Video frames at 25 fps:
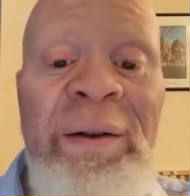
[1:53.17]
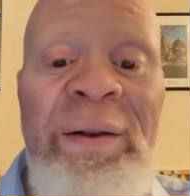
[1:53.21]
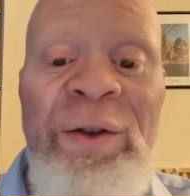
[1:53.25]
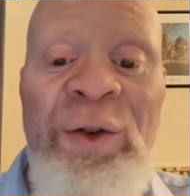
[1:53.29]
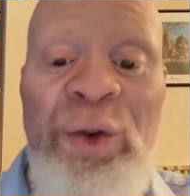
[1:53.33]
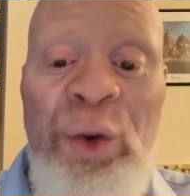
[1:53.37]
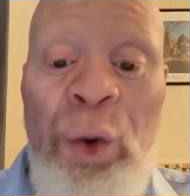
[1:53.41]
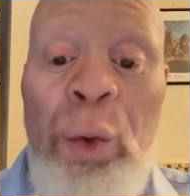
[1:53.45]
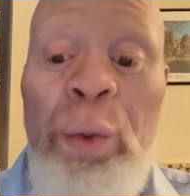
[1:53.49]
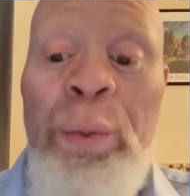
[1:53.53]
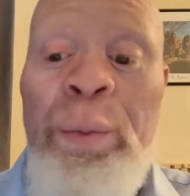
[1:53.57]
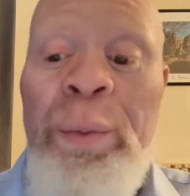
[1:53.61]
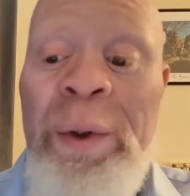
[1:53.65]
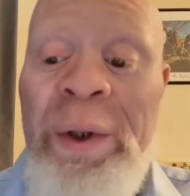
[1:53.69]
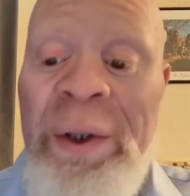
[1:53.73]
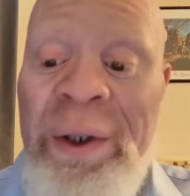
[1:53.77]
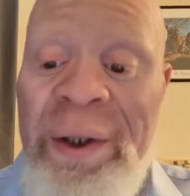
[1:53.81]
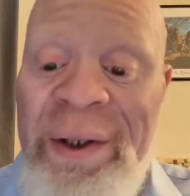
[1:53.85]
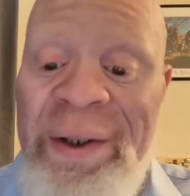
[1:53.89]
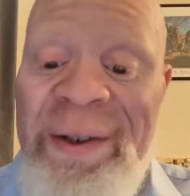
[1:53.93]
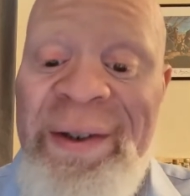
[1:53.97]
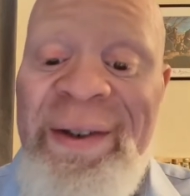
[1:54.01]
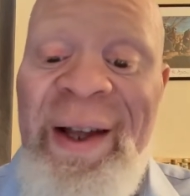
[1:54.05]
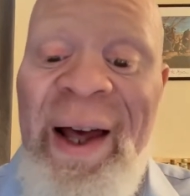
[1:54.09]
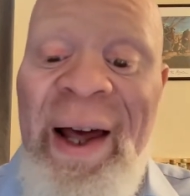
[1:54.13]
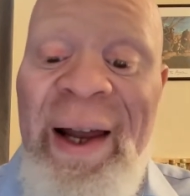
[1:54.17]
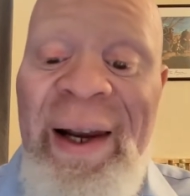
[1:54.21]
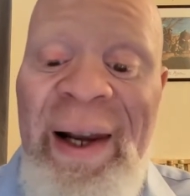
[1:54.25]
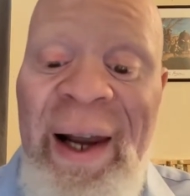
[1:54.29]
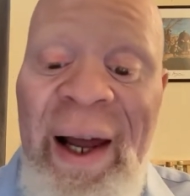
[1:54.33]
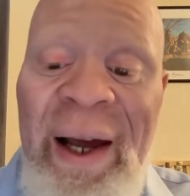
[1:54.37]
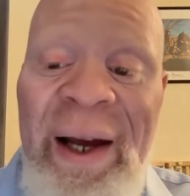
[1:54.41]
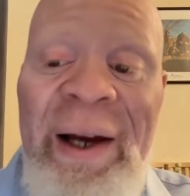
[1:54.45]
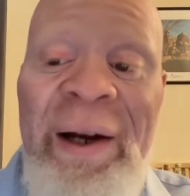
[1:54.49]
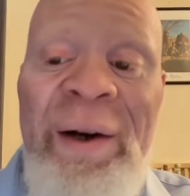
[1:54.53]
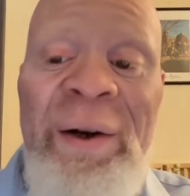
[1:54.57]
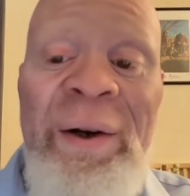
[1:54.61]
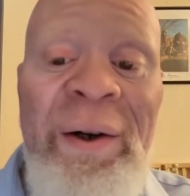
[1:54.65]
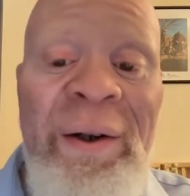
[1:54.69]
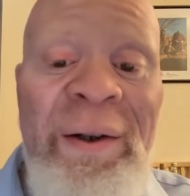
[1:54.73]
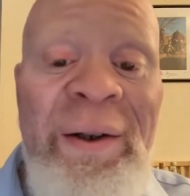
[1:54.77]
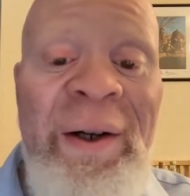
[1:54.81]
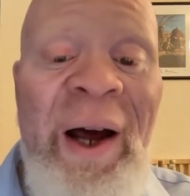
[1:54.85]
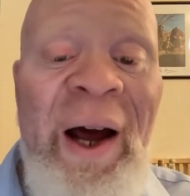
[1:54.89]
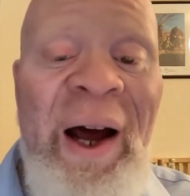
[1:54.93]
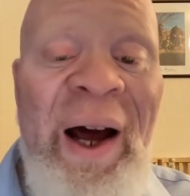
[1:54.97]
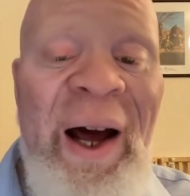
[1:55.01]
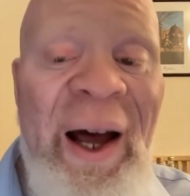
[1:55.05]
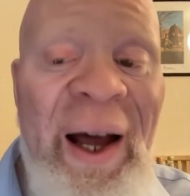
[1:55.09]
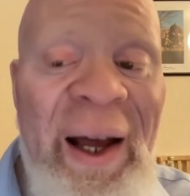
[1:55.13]
So because I like Kong
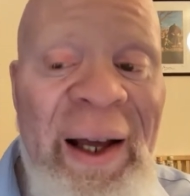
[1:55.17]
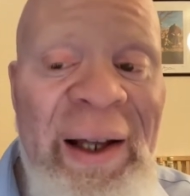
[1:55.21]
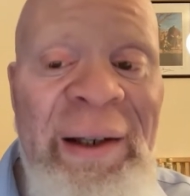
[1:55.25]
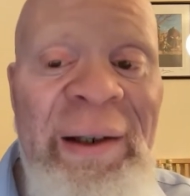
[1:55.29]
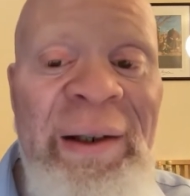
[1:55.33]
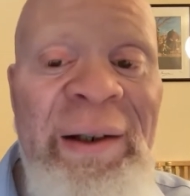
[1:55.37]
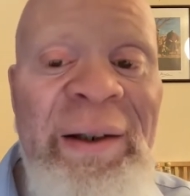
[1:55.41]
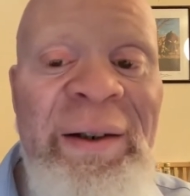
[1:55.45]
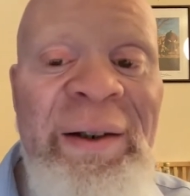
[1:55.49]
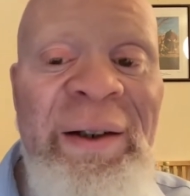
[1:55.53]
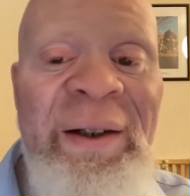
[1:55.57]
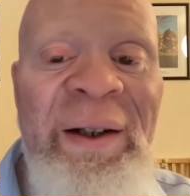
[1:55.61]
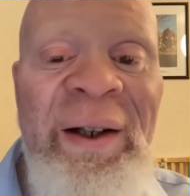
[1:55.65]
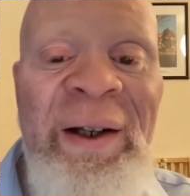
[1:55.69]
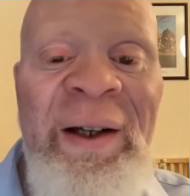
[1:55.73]
Island,